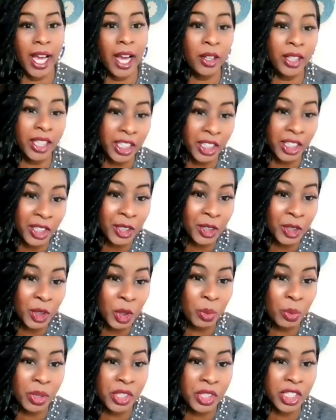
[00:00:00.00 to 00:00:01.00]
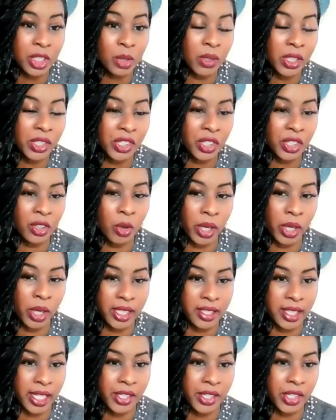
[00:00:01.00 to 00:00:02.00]
not only you, but just what your
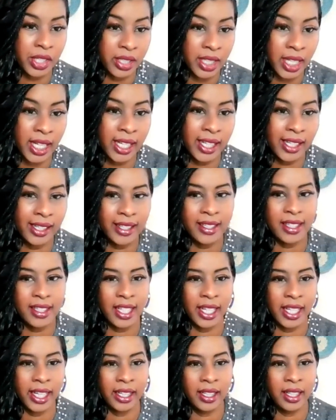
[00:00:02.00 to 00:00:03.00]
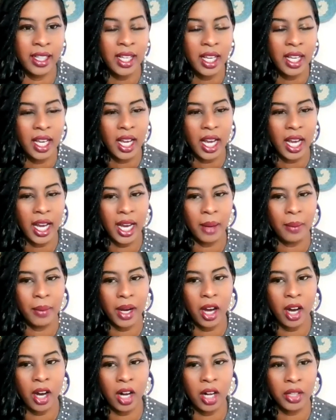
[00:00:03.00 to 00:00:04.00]
organization does and
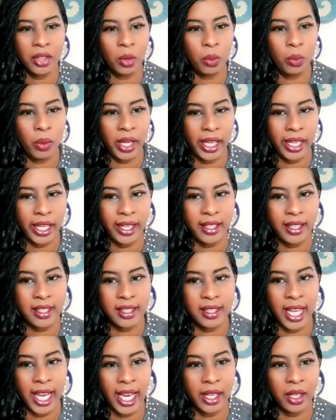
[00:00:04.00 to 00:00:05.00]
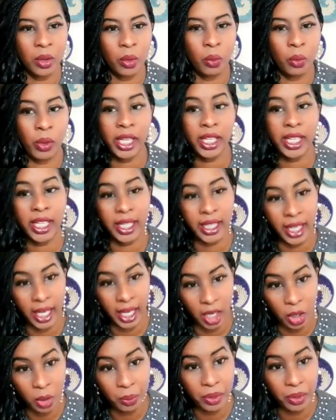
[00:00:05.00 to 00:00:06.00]
all the ways that we can
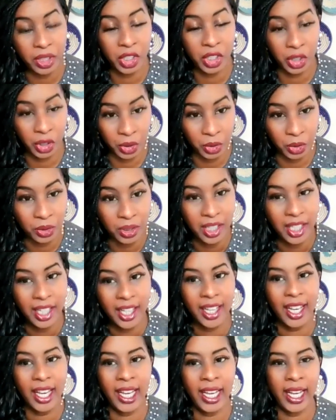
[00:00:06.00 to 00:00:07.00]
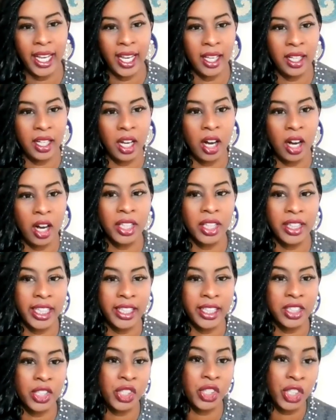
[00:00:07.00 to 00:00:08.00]
help you and all the
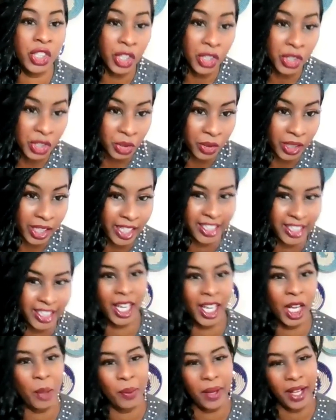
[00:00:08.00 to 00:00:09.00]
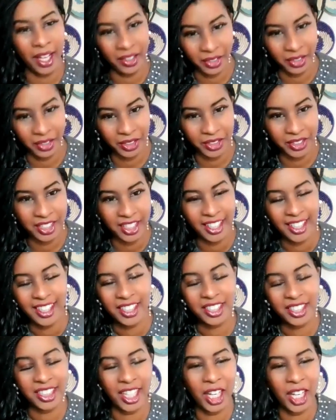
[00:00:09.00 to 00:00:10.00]
things that you're doing to help others.
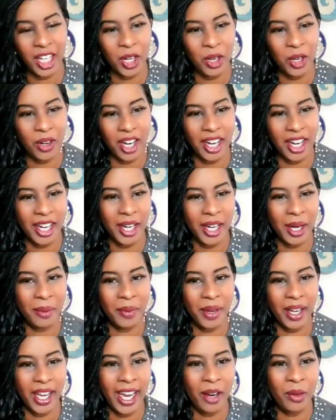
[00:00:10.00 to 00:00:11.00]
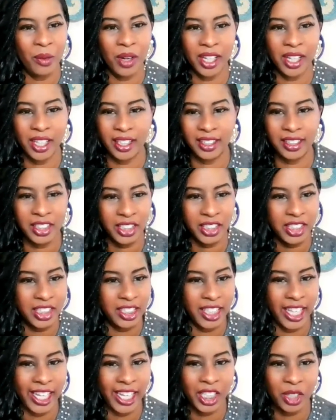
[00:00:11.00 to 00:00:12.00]
So I want to just
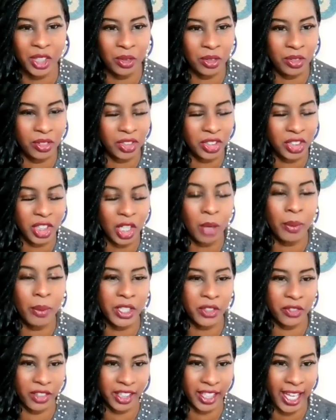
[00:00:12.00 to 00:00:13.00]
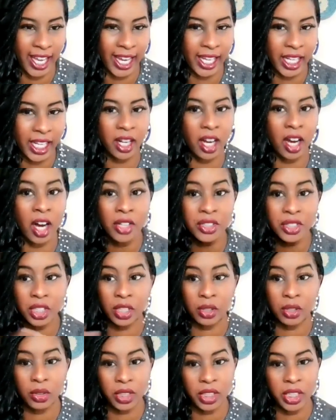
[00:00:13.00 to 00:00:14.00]
thank you so much for that. And
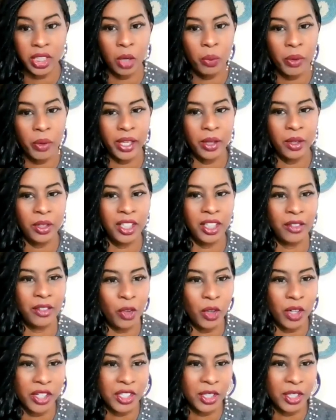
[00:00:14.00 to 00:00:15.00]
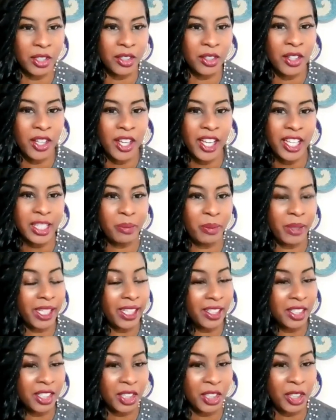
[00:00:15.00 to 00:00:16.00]
also, you know, we look forward to
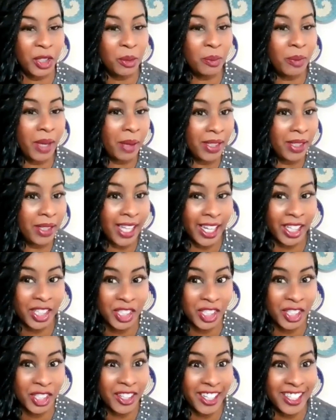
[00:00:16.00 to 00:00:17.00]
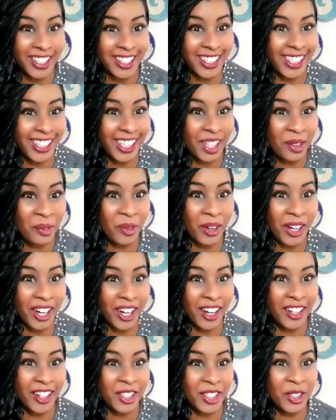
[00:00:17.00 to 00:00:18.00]
speaking to you maybe next year and seeing
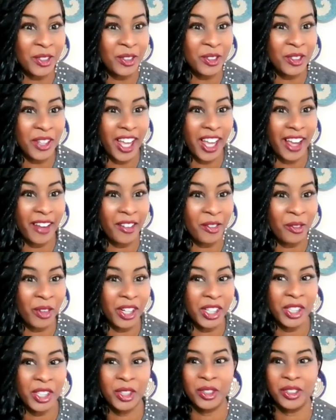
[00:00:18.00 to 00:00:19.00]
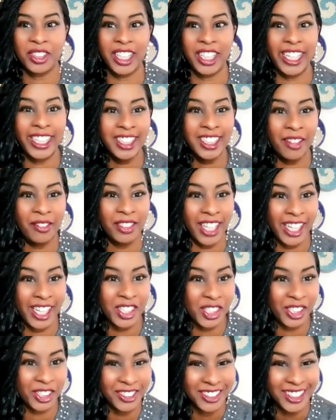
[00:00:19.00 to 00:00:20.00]
where you have, where you things have
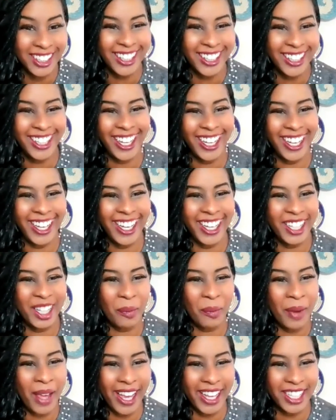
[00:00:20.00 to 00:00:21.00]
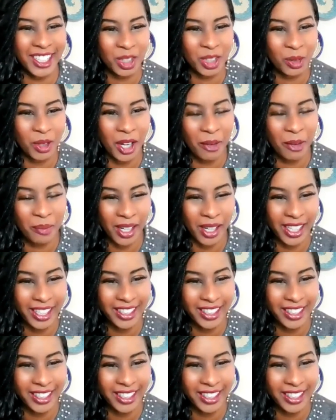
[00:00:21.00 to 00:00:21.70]
led you in the past 12